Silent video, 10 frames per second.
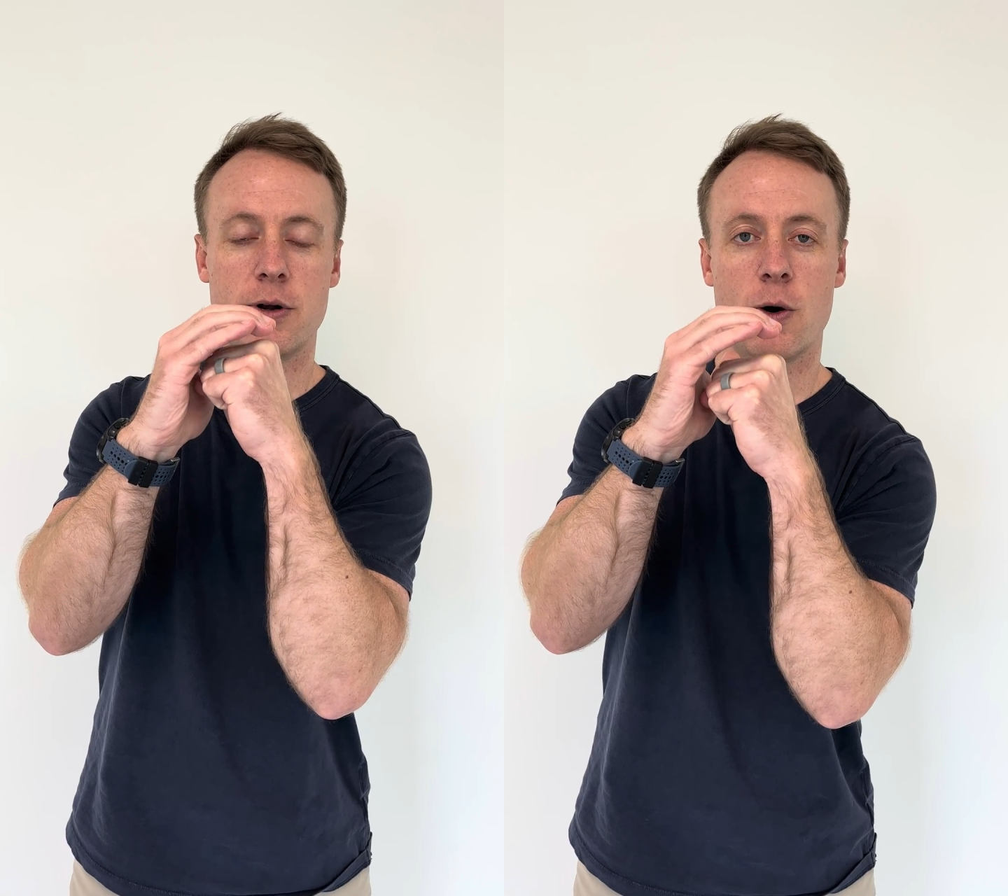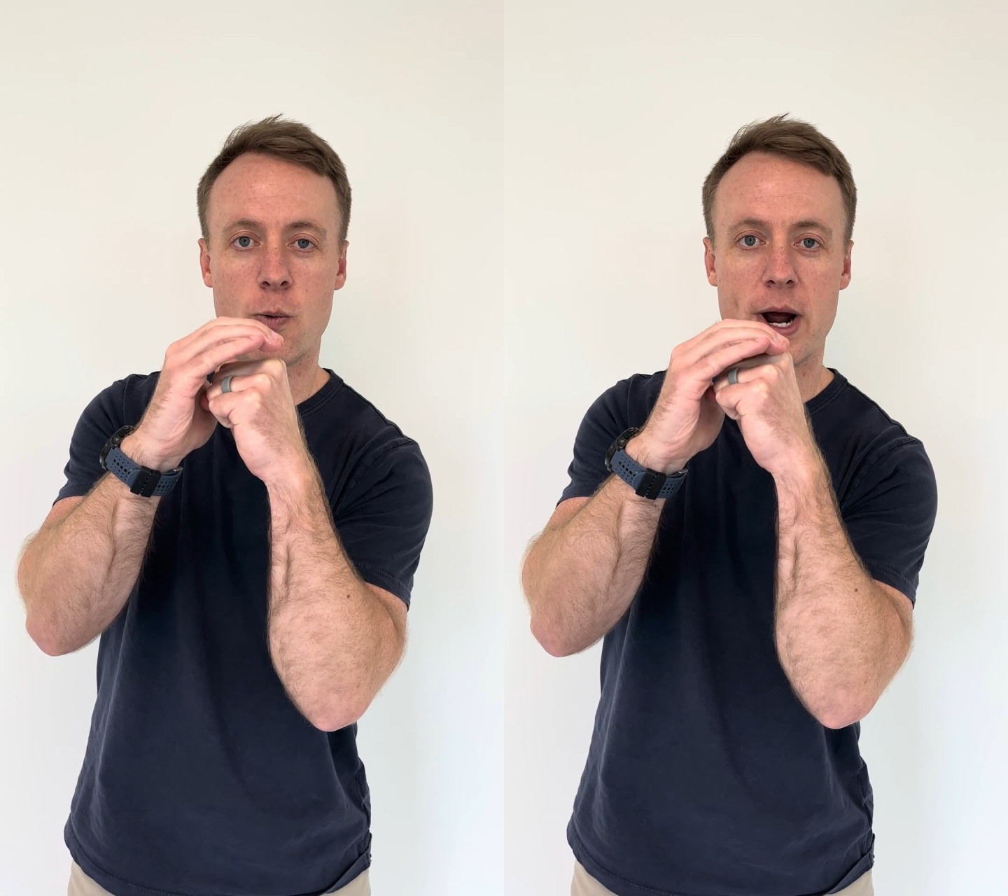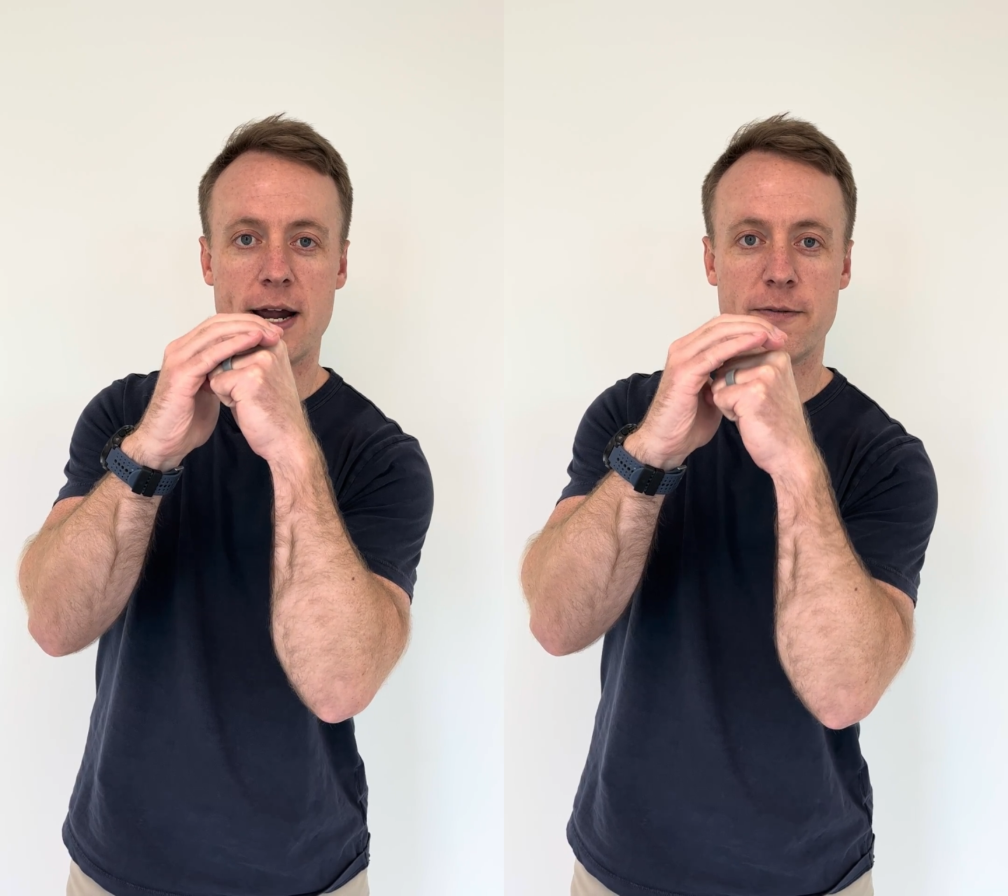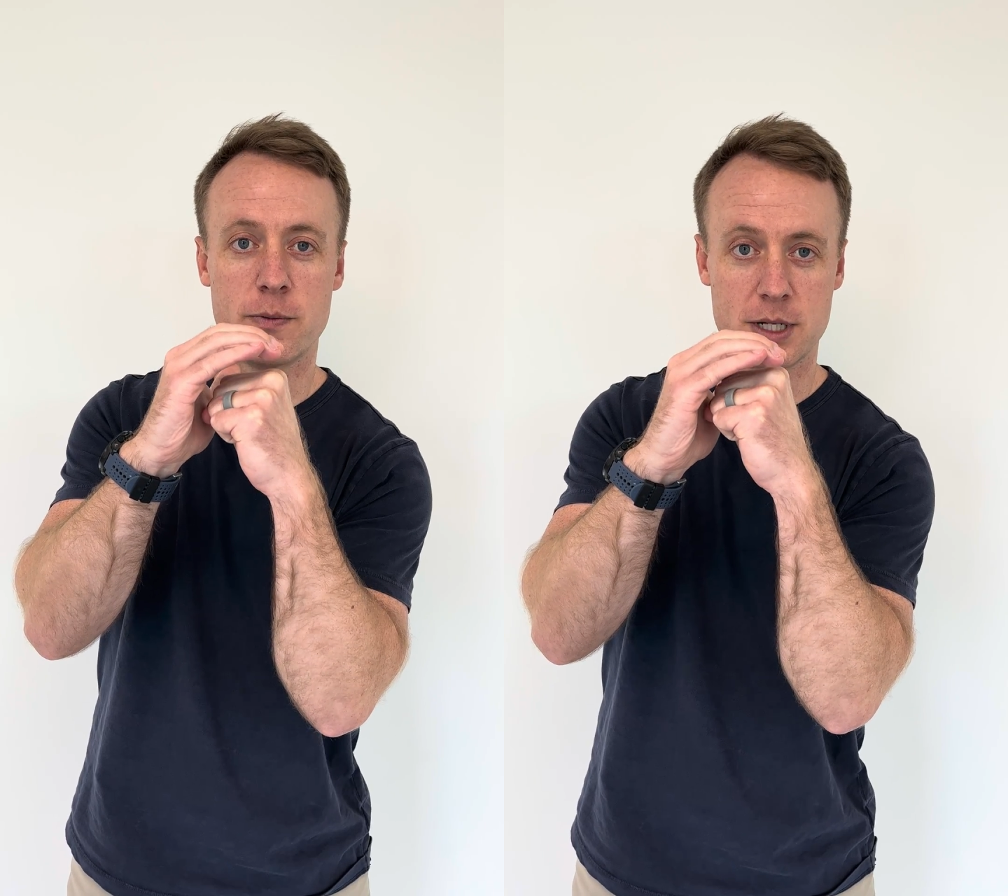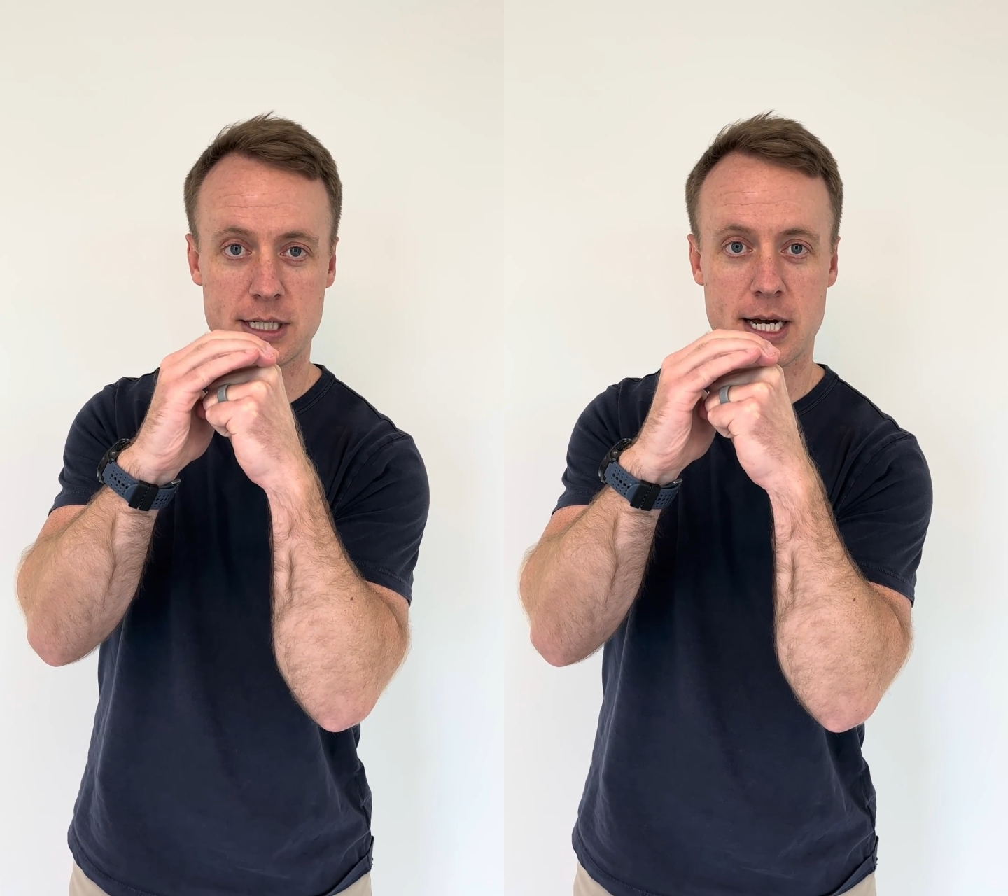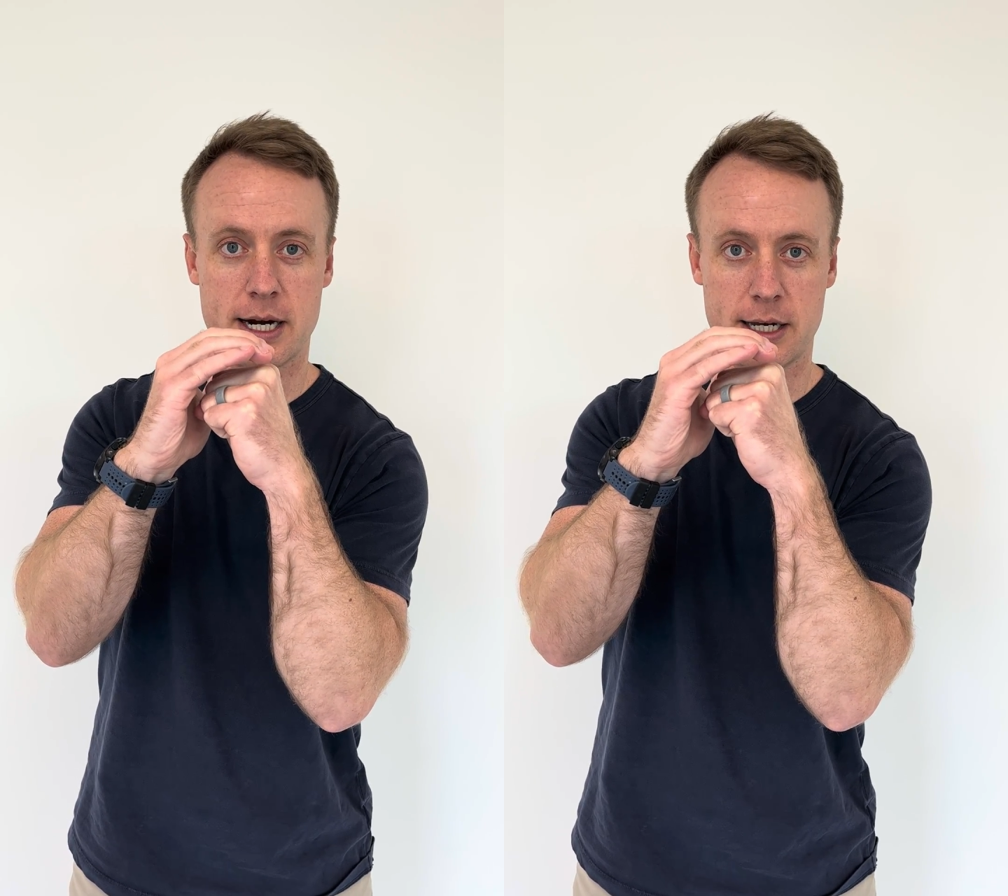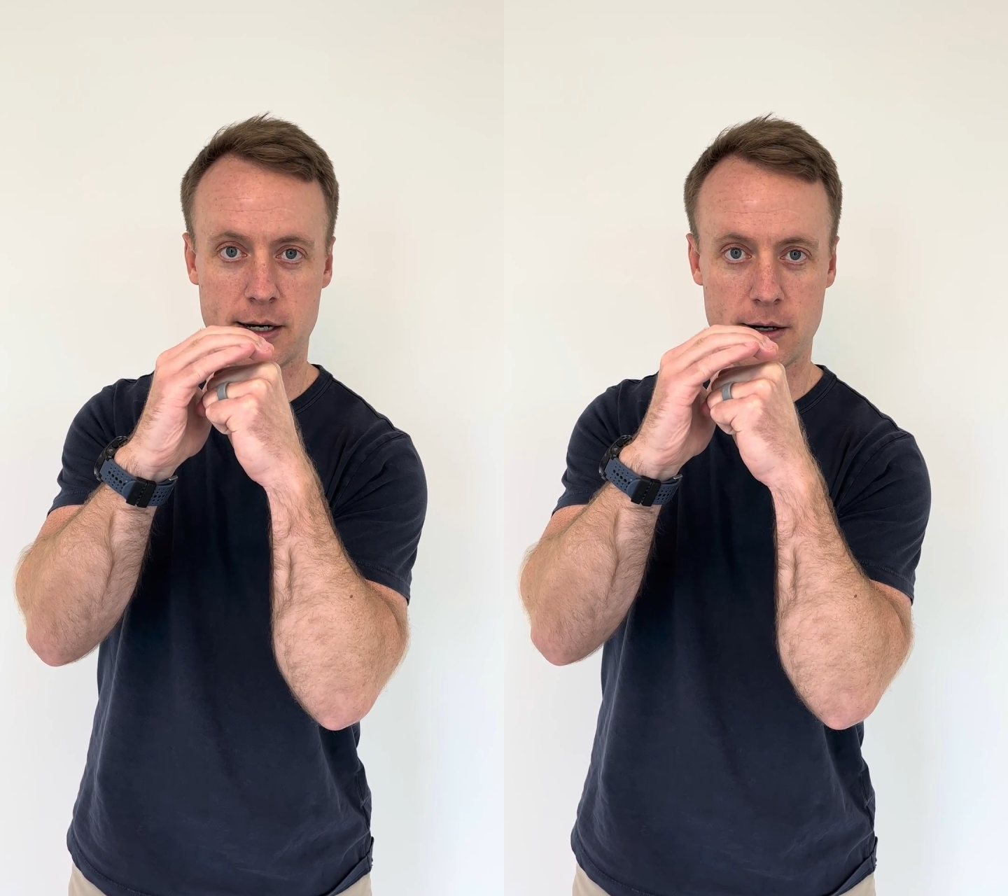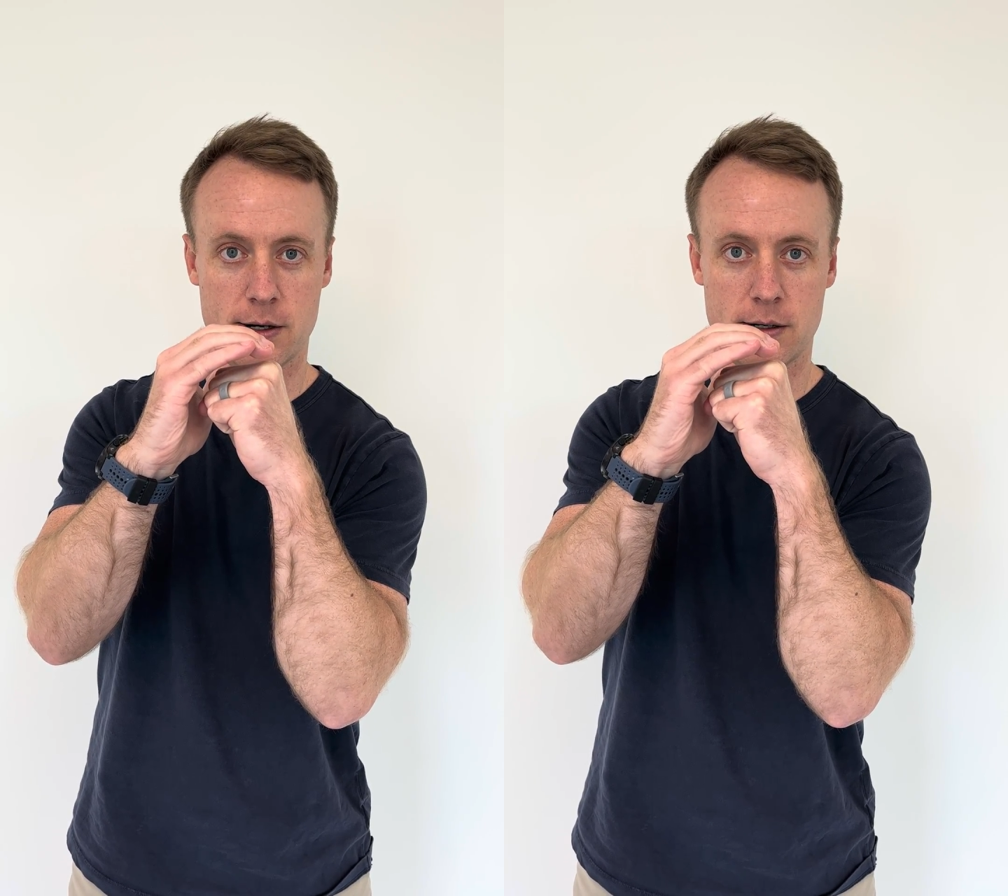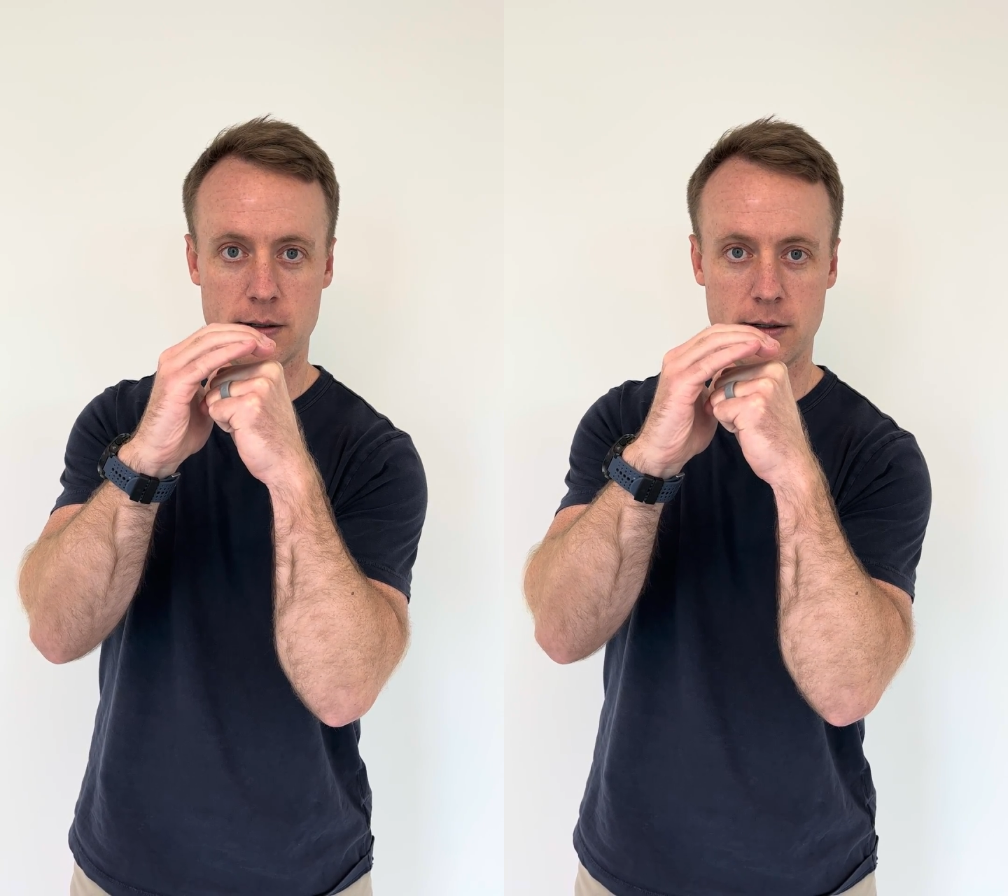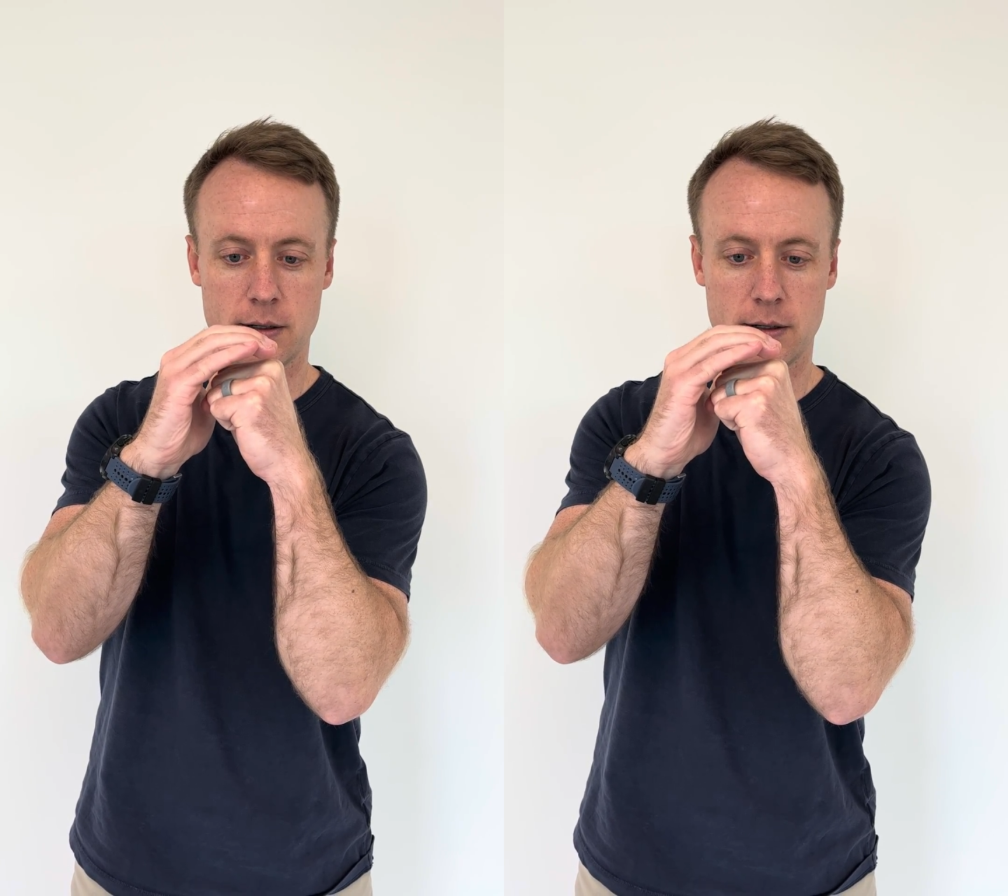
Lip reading: away from the socket at all.